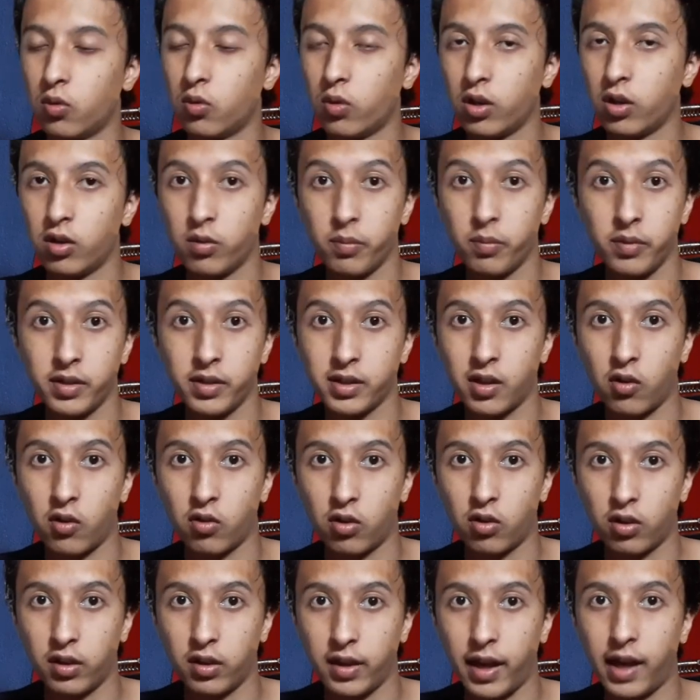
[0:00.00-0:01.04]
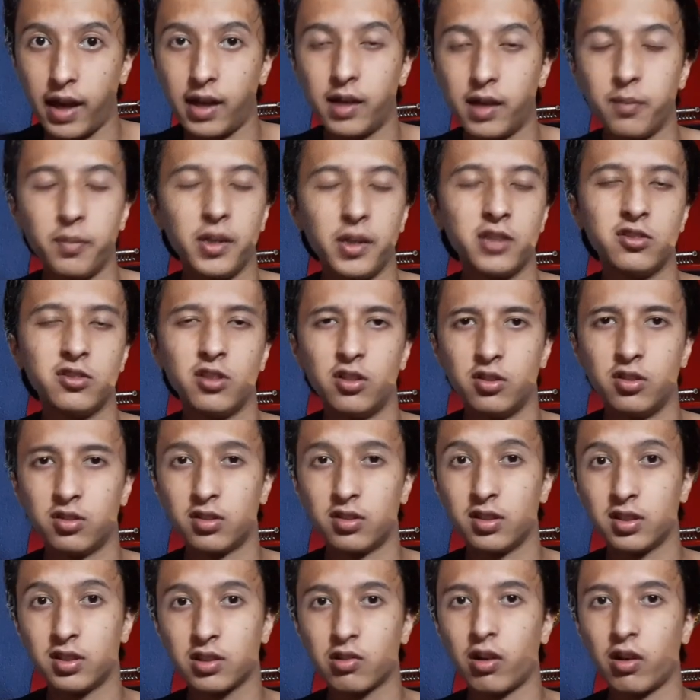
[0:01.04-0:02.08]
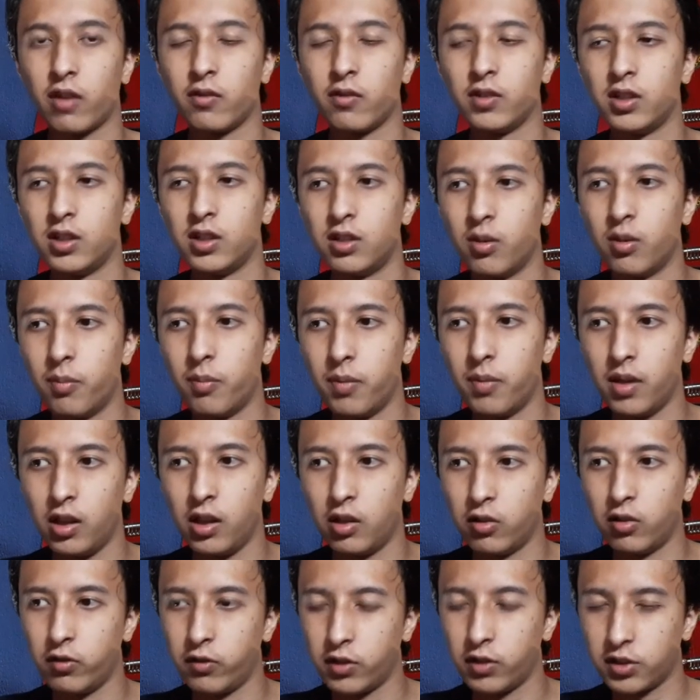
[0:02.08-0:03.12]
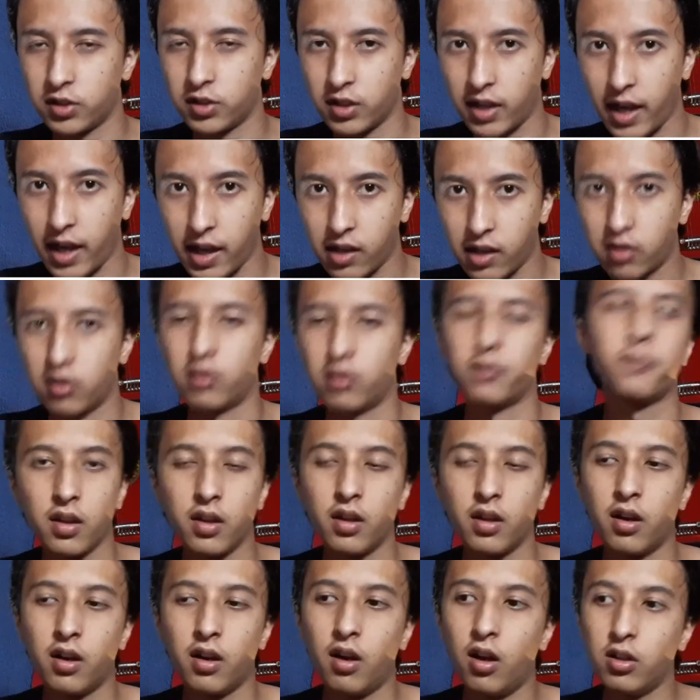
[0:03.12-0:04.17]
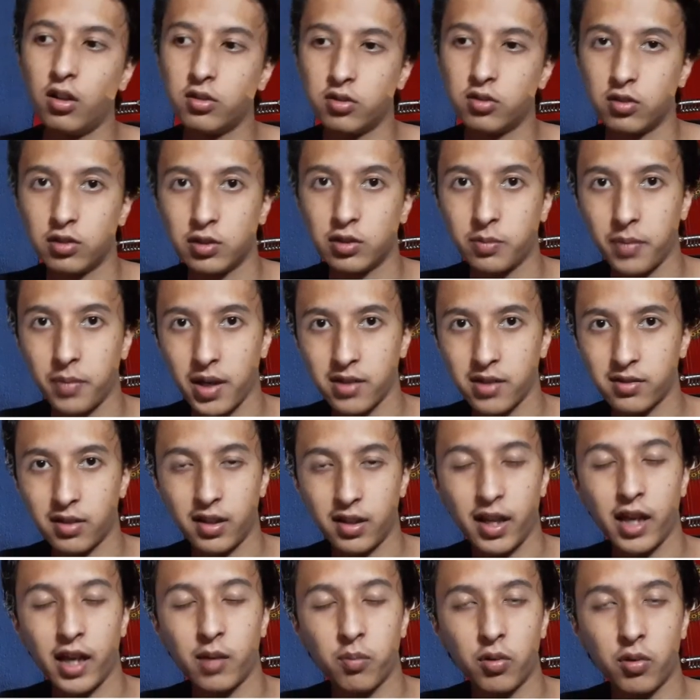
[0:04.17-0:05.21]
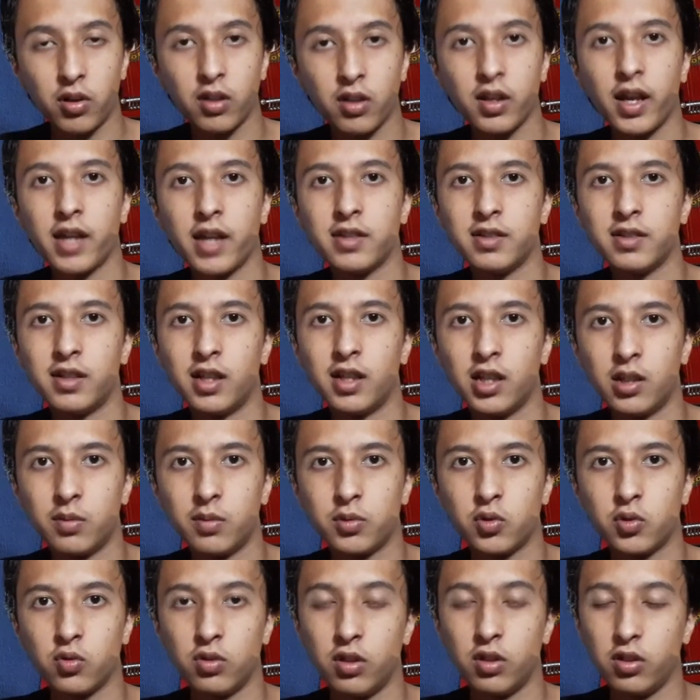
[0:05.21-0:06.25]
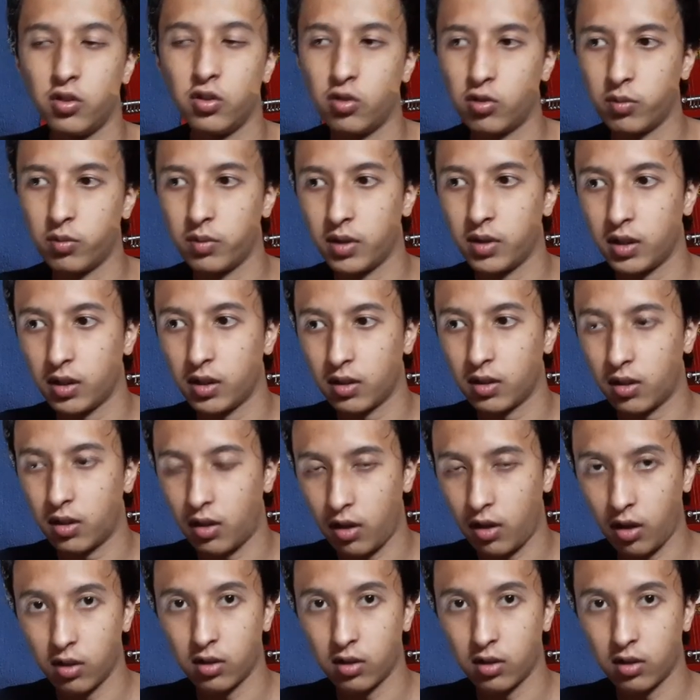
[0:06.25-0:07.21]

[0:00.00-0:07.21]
want to miss out on that, make sure to subscribe and hit the bell notification icon. Also smash the like button, as it helps with the YouTube in all